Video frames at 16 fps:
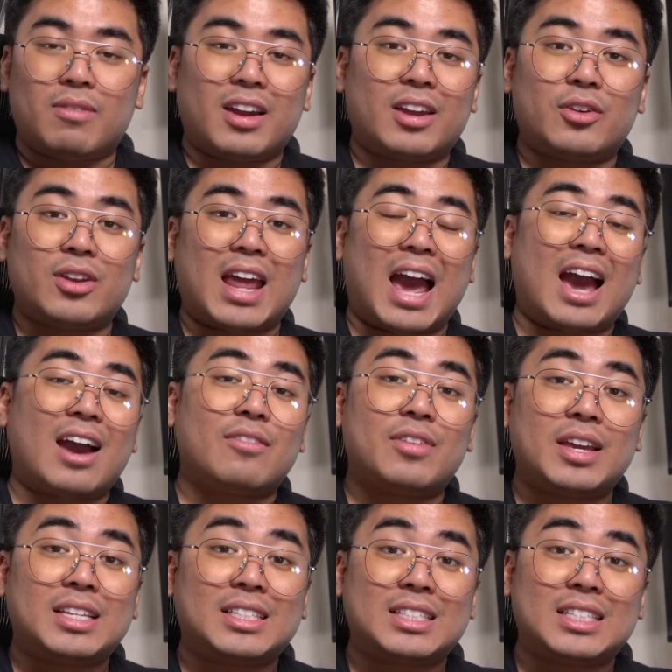I could have
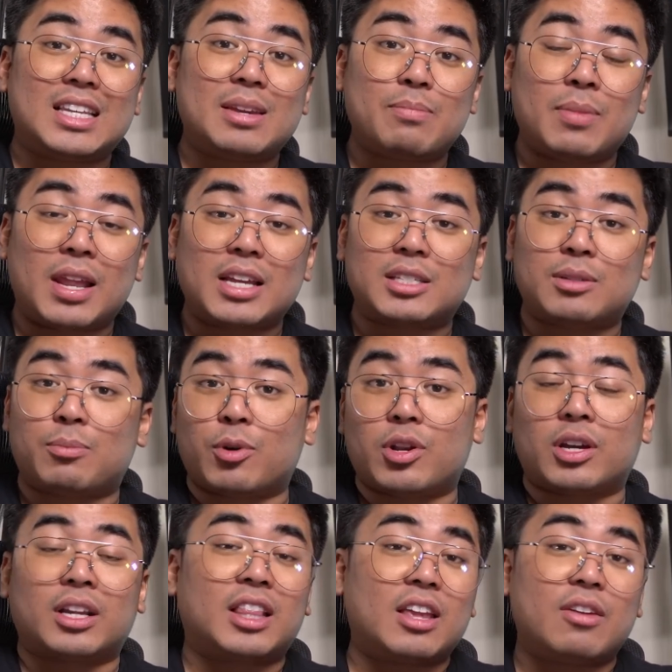a seamless
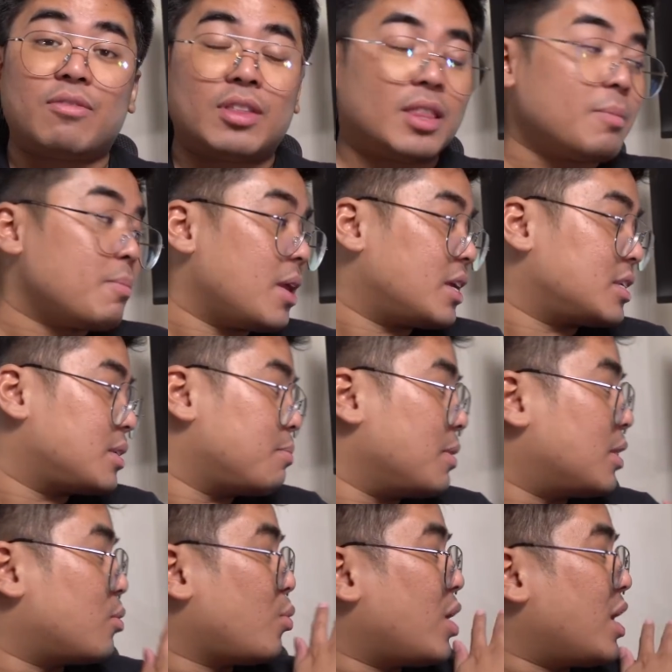productivity mix
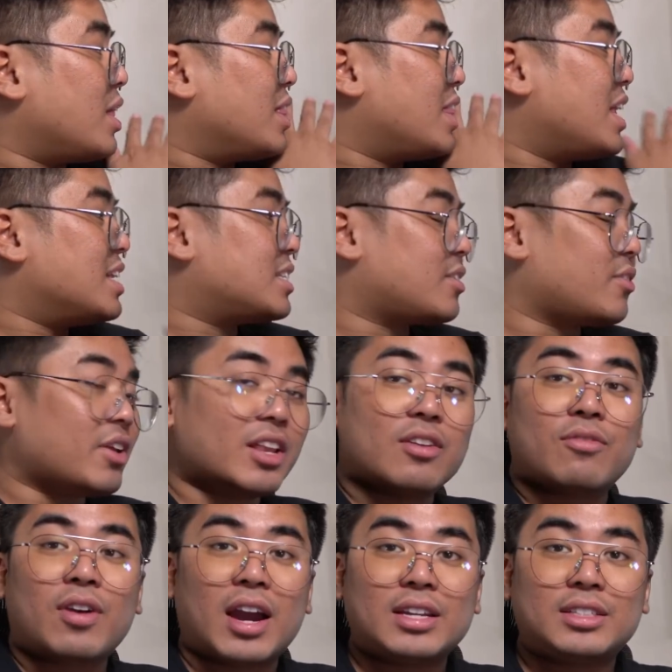between these three
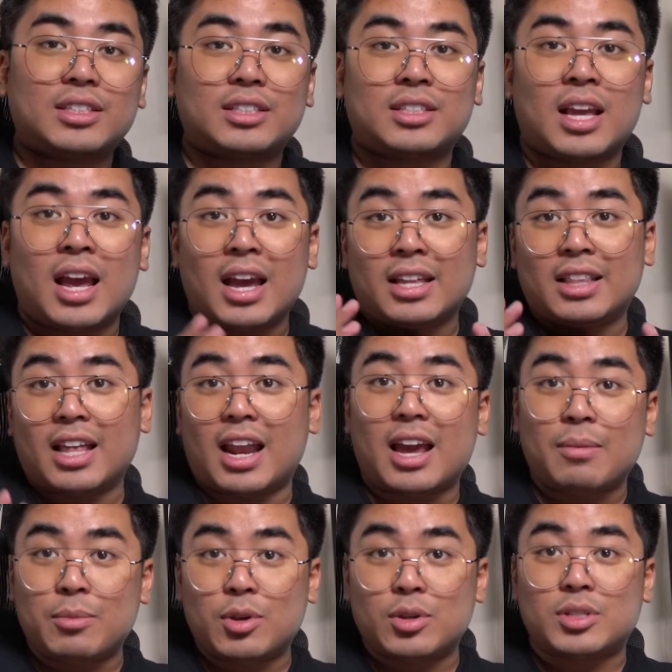devices that
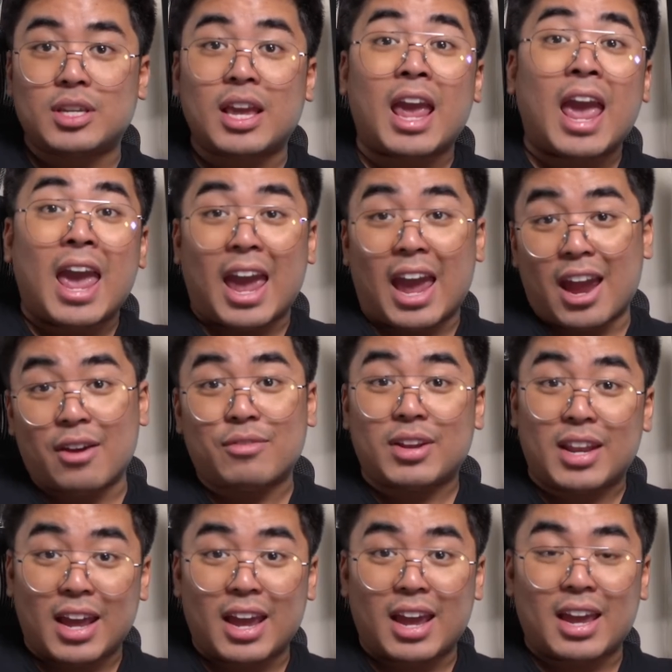I'm using every
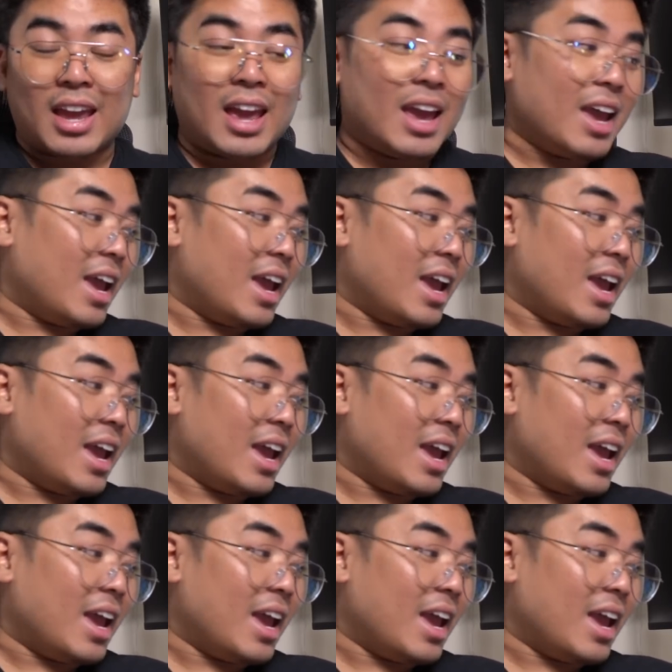day.